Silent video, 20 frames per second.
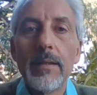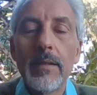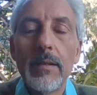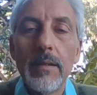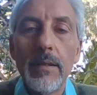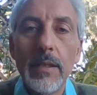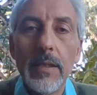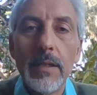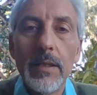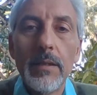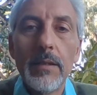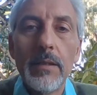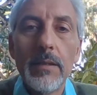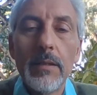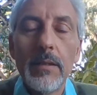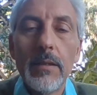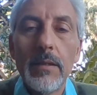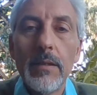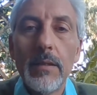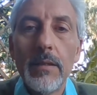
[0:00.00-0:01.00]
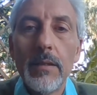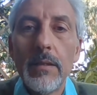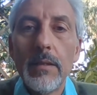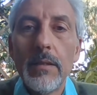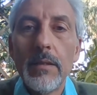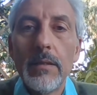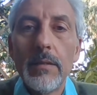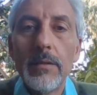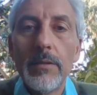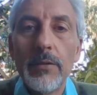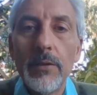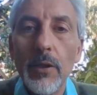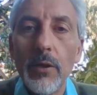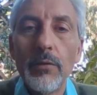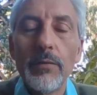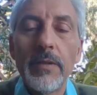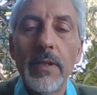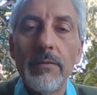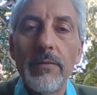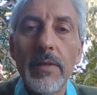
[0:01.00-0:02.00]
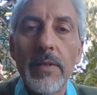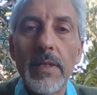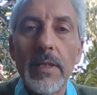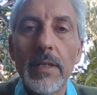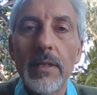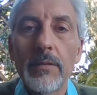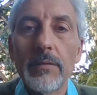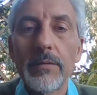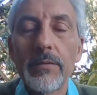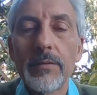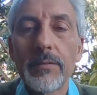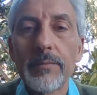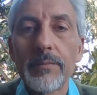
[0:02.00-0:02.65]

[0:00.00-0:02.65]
that it knows everything else.